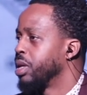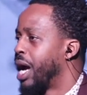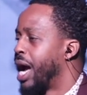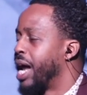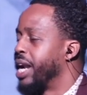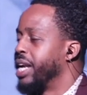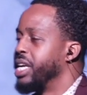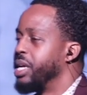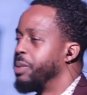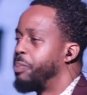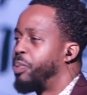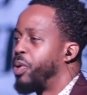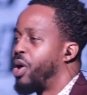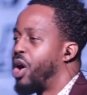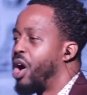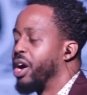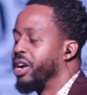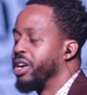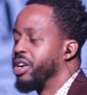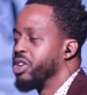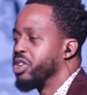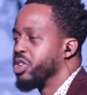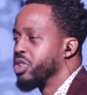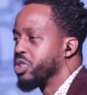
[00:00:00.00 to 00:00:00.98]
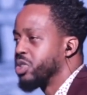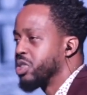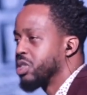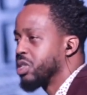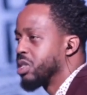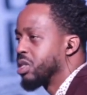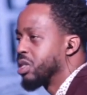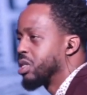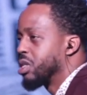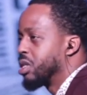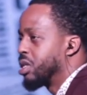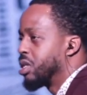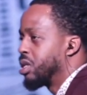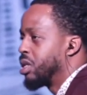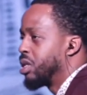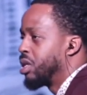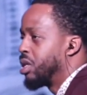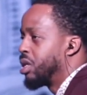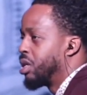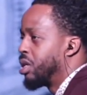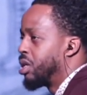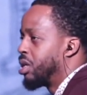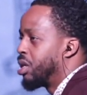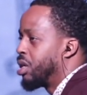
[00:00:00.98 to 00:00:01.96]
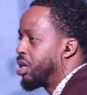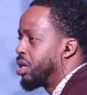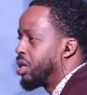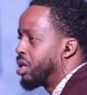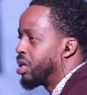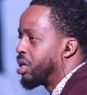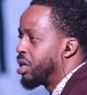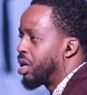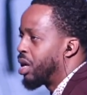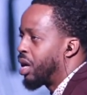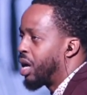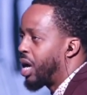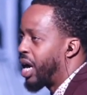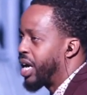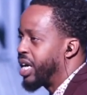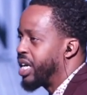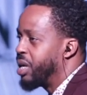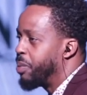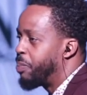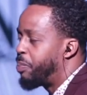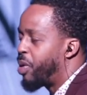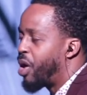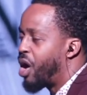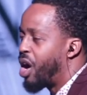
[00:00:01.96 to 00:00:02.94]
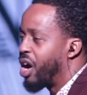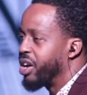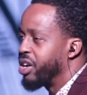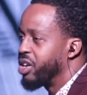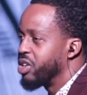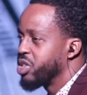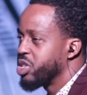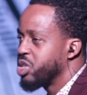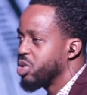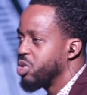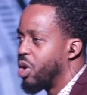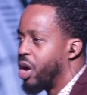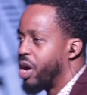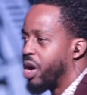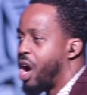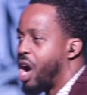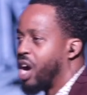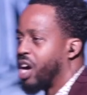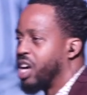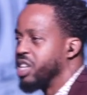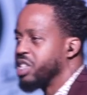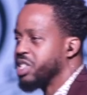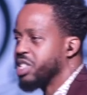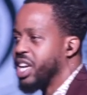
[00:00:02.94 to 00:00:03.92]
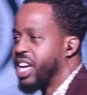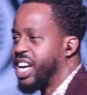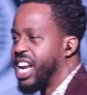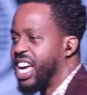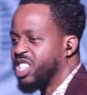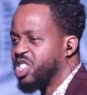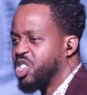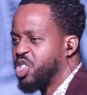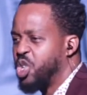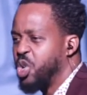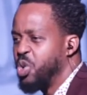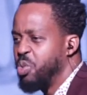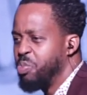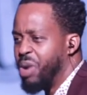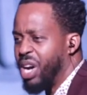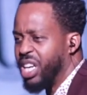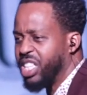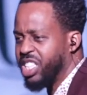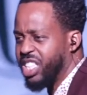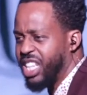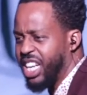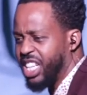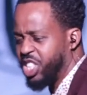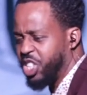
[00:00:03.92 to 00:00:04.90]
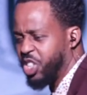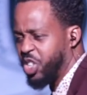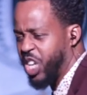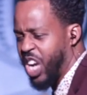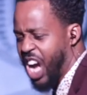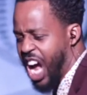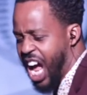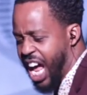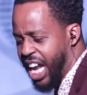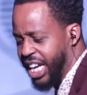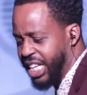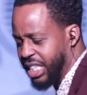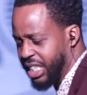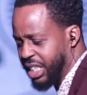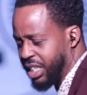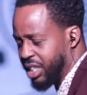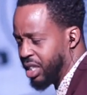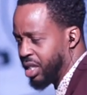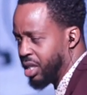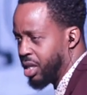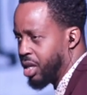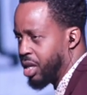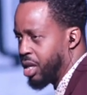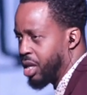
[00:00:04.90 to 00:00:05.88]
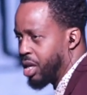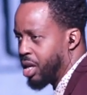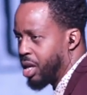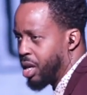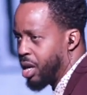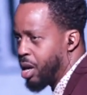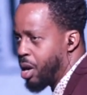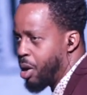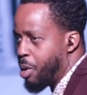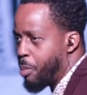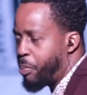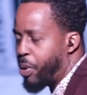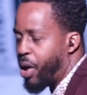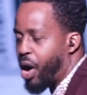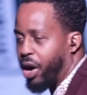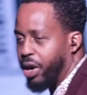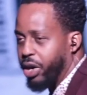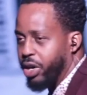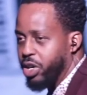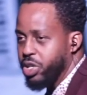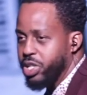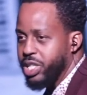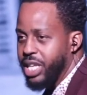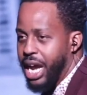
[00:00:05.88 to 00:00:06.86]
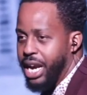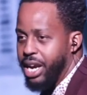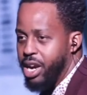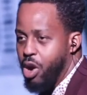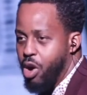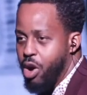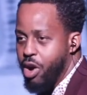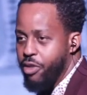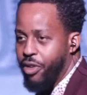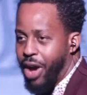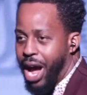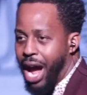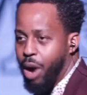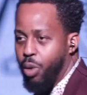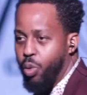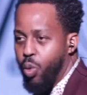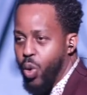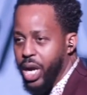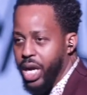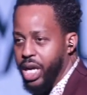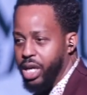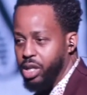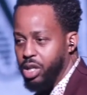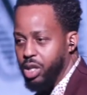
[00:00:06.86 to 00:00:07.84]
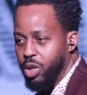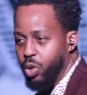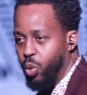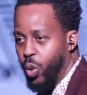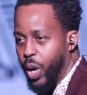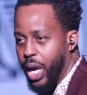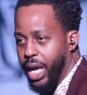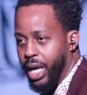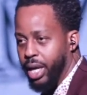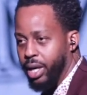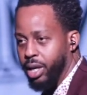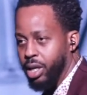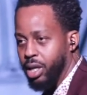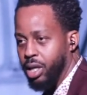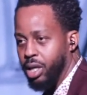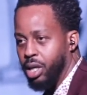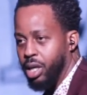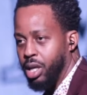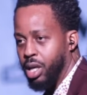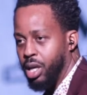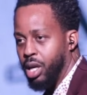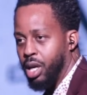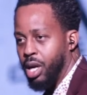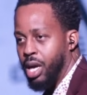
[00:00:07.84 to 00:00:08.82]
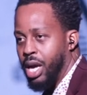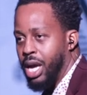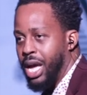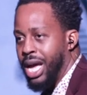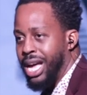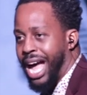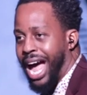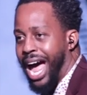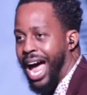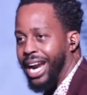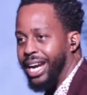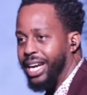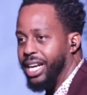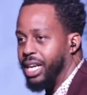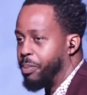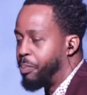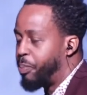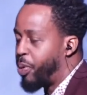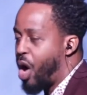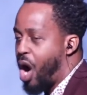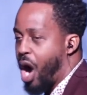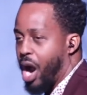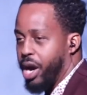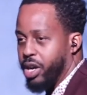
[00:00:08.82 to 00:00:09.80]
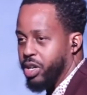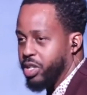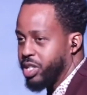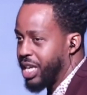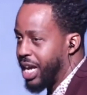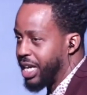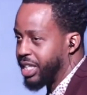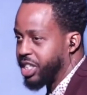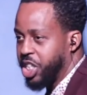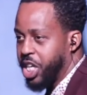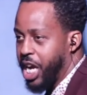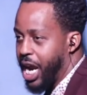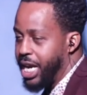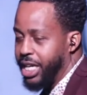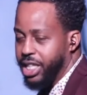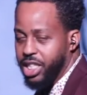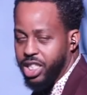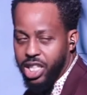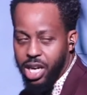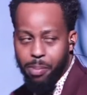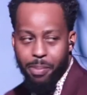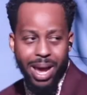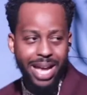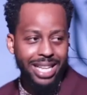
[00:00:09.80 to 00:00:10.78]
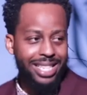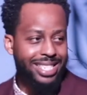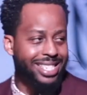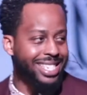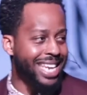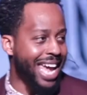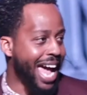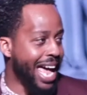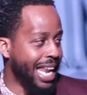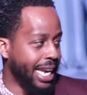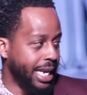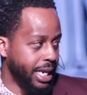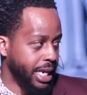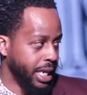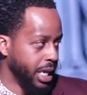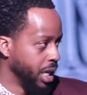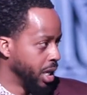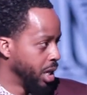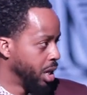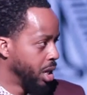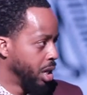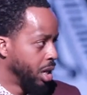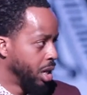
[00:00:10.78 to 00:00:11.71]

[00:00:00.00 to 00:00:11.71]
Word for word: I need partners. I need partners who are not going to say that's too much that you've got. Partners that know if I win, you win. I need partners that change their mentality.